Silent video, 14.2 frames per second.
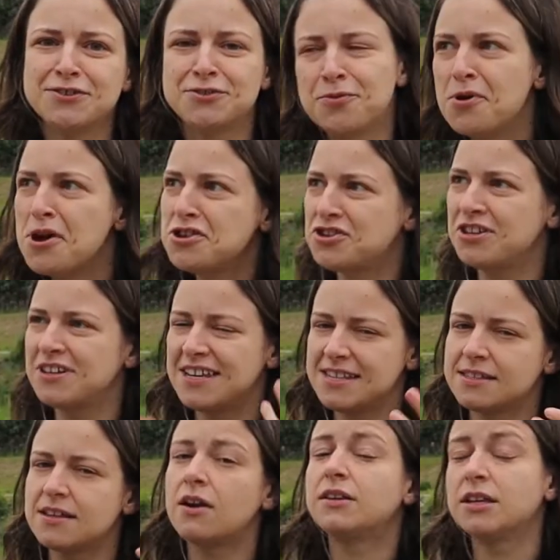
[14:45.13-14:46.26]
twitch and
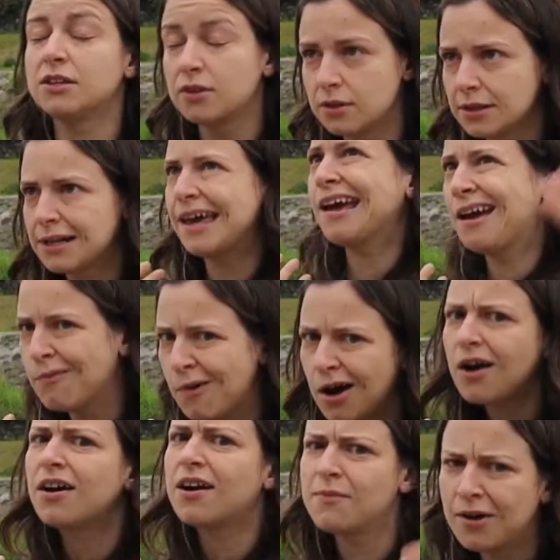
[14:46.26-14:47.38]
he's starting to look like, come
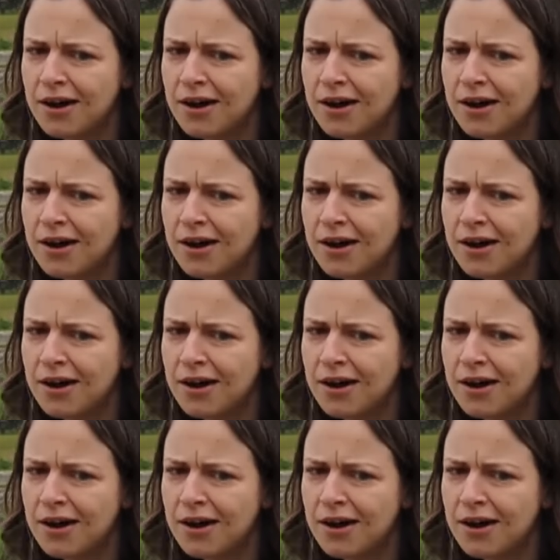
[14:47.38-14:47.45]
on,